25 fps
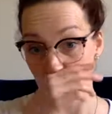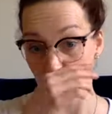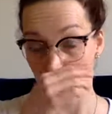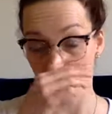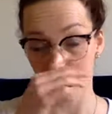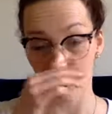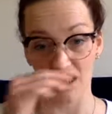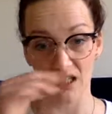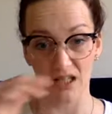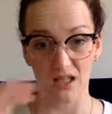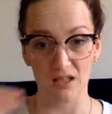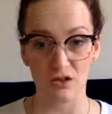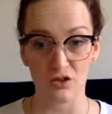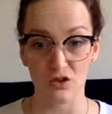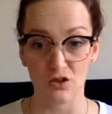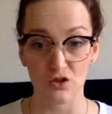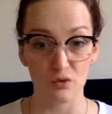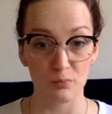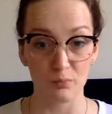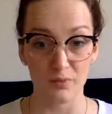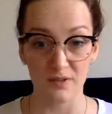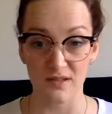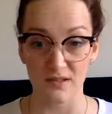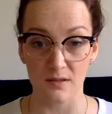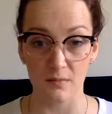making a
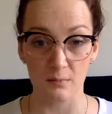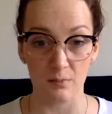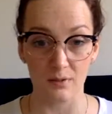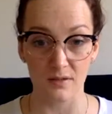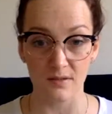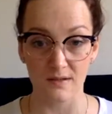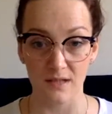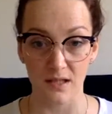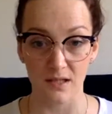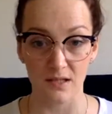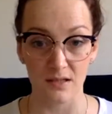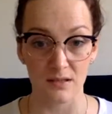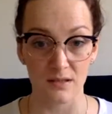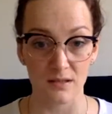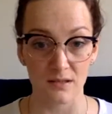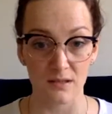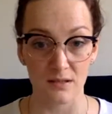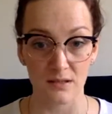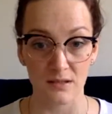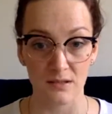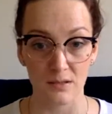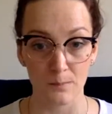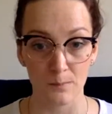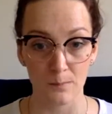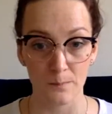super simple
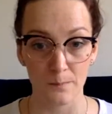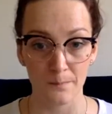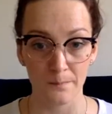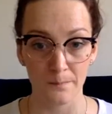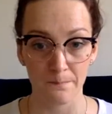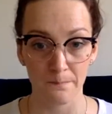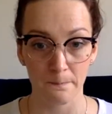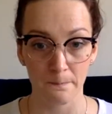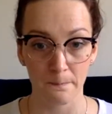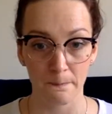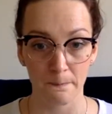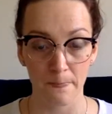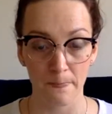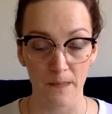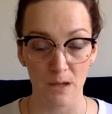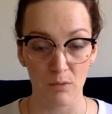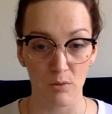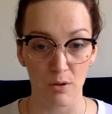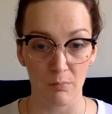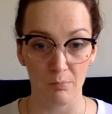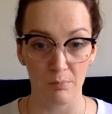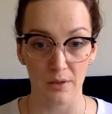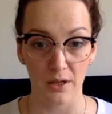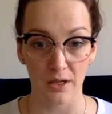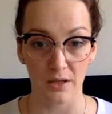second
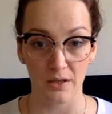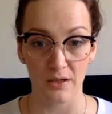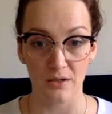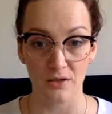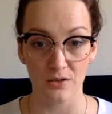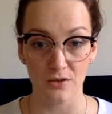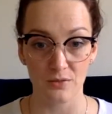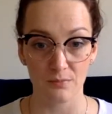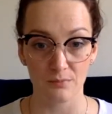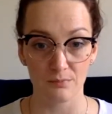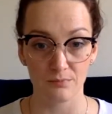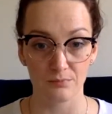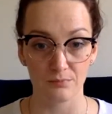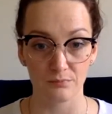web page.